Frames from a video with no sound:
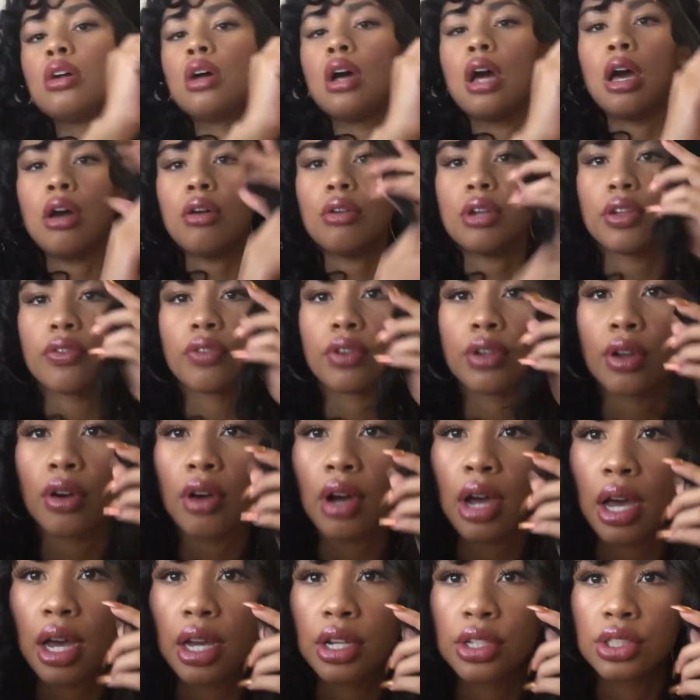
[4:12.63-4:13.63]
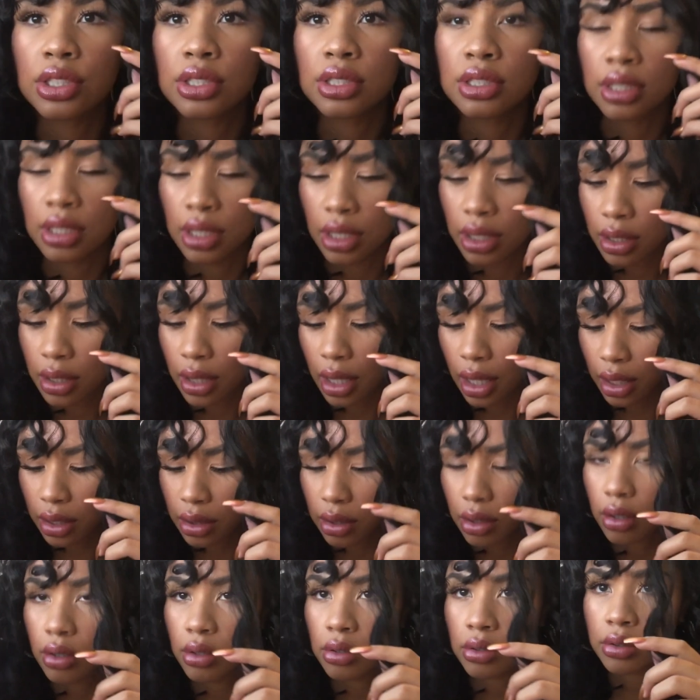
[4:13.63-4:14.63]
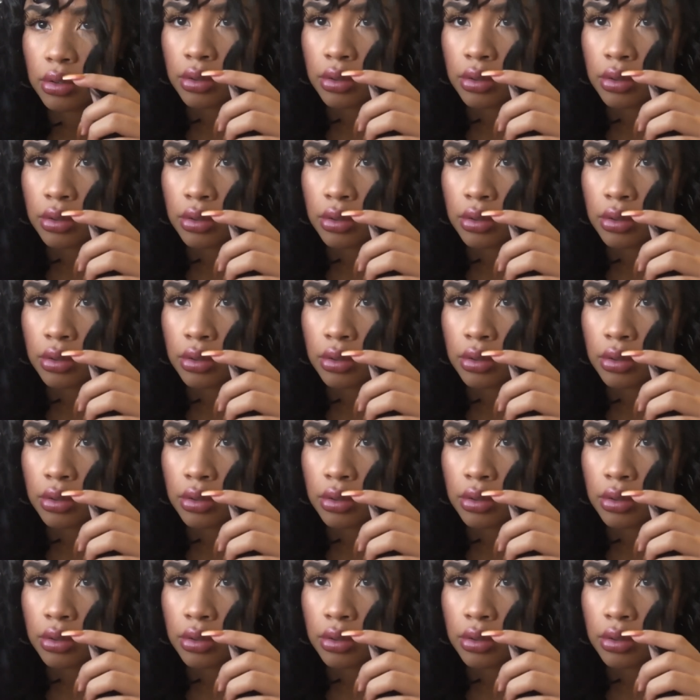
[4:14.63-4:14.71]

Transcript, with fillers: I don't even know how I just did that though.